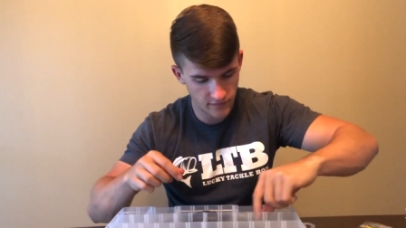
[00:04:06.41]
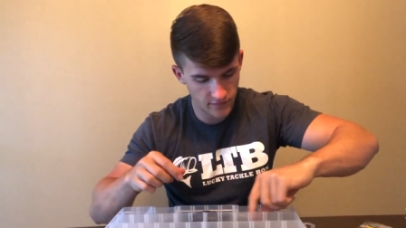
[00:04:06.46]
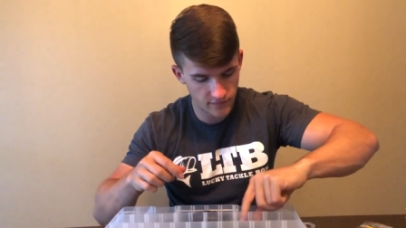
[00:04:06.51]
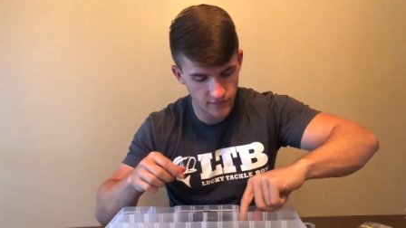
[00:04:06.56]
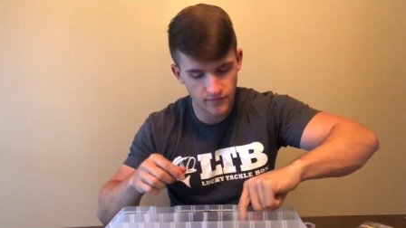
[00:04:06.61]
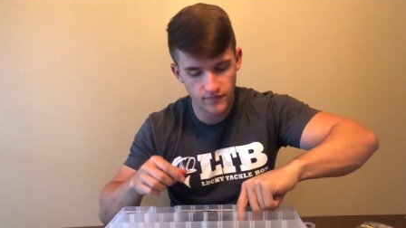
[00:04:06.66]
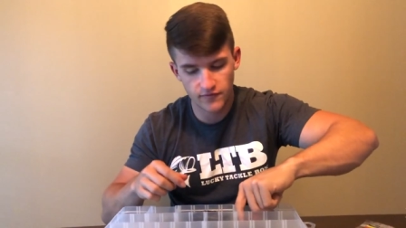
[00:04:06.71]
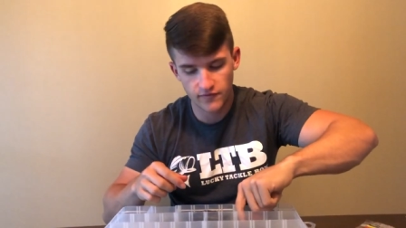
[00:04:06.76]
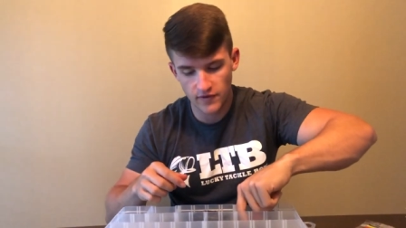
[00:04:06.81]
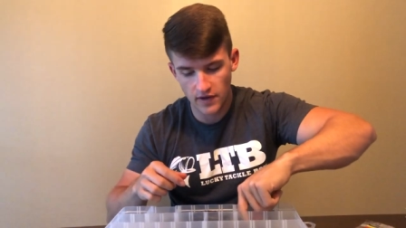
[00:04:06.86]

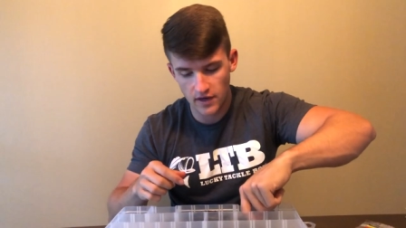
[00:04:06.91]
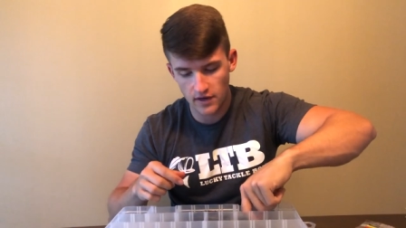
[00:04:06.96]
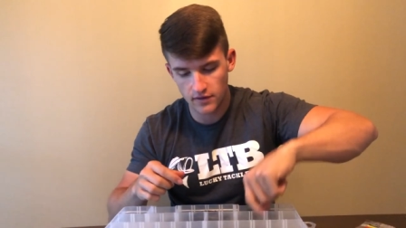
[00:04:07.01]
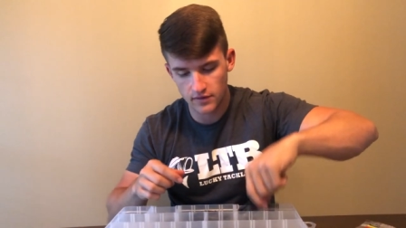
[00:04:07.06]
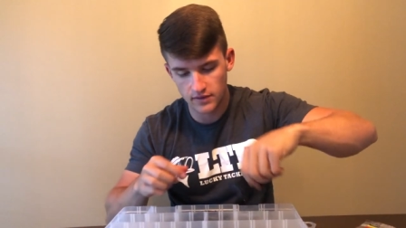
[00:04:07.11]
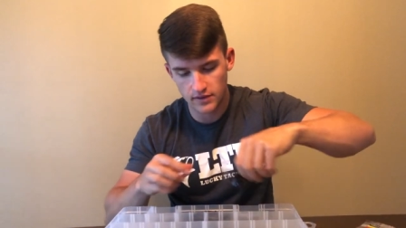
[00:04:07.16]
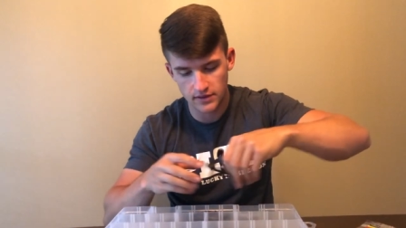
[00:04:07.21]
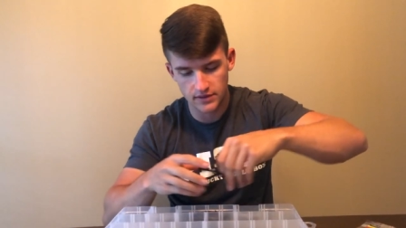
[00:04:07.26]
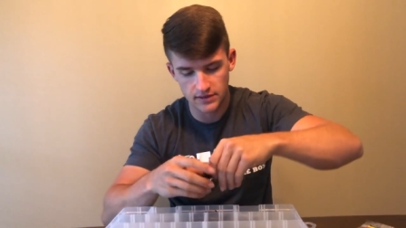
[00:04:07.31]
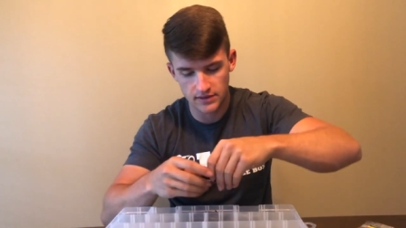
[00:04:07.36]

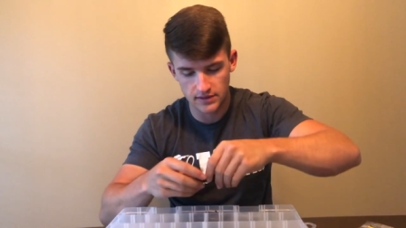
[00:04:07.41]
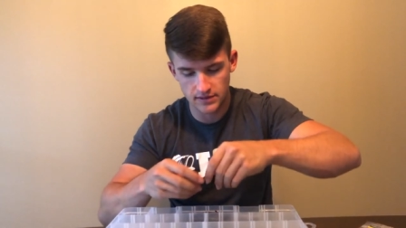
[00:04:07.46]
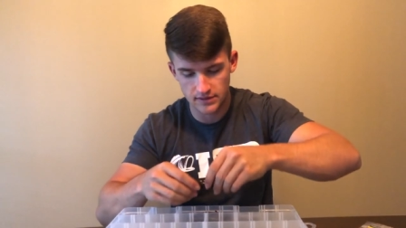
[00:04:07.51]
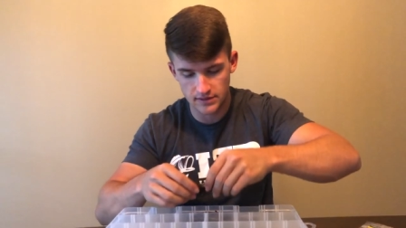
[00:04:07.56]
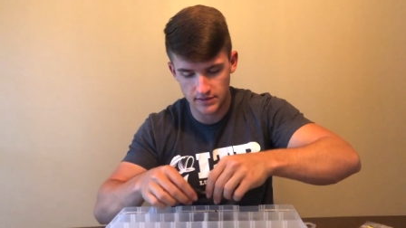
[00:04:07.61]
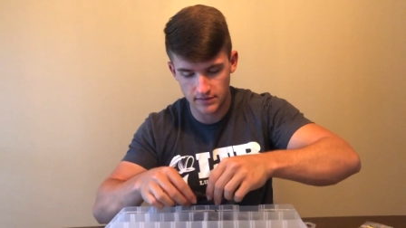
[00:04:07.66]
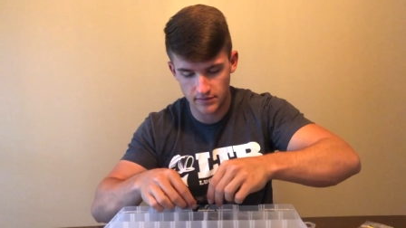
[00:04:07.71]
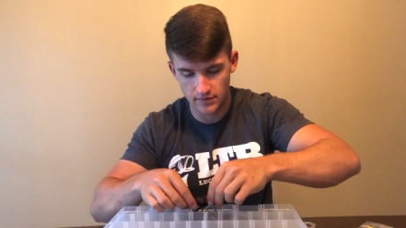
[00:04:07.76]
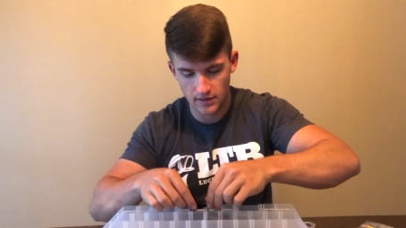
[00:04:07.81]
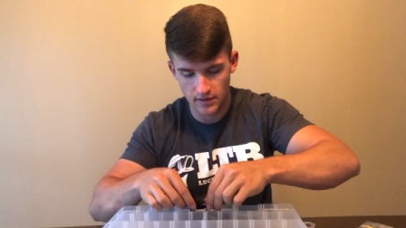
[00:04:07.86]
fairly
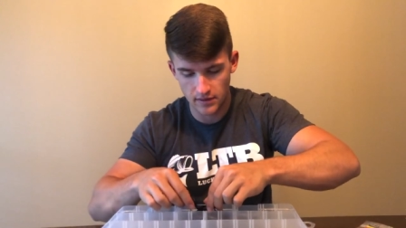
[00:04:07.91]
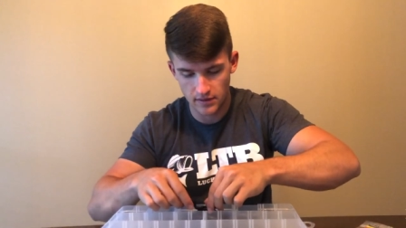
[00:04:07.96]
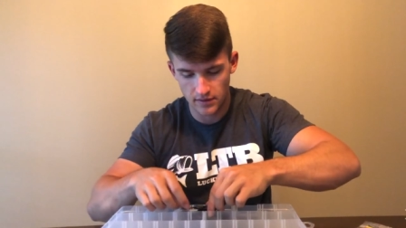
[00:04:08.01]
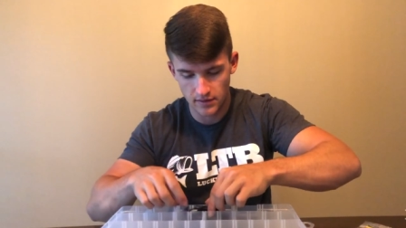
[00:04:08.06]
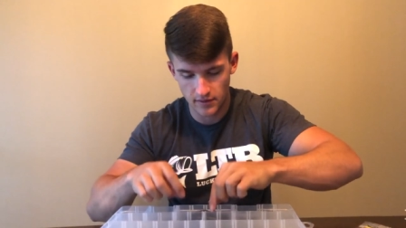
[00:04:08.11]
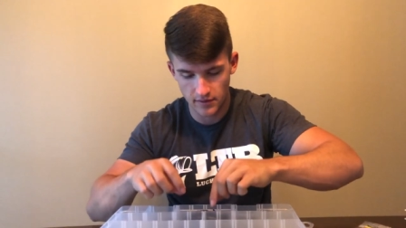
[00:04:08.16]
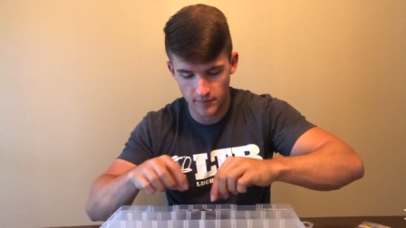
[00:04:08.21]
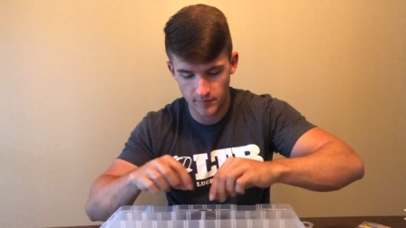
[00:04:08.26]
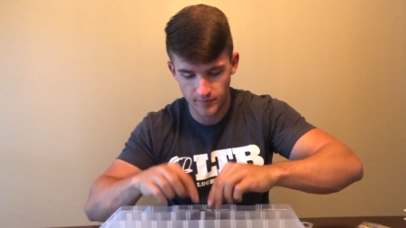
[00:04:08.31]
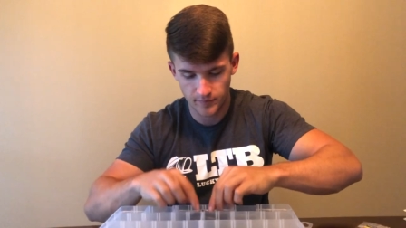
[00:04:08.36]
decent right
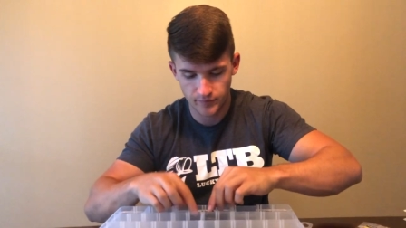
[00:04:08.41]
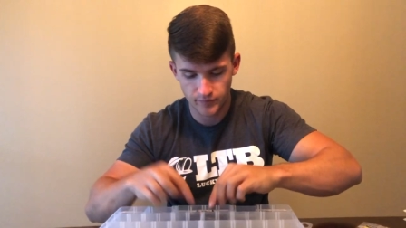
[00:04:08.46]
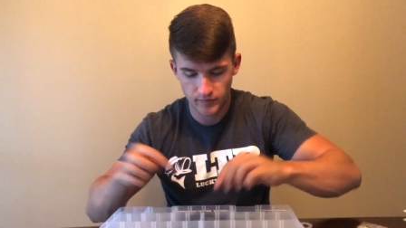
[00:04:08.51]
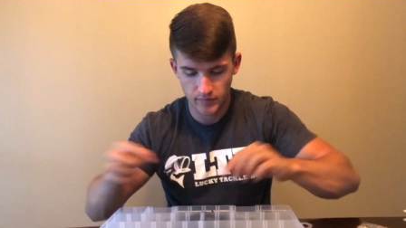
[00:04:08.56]
here.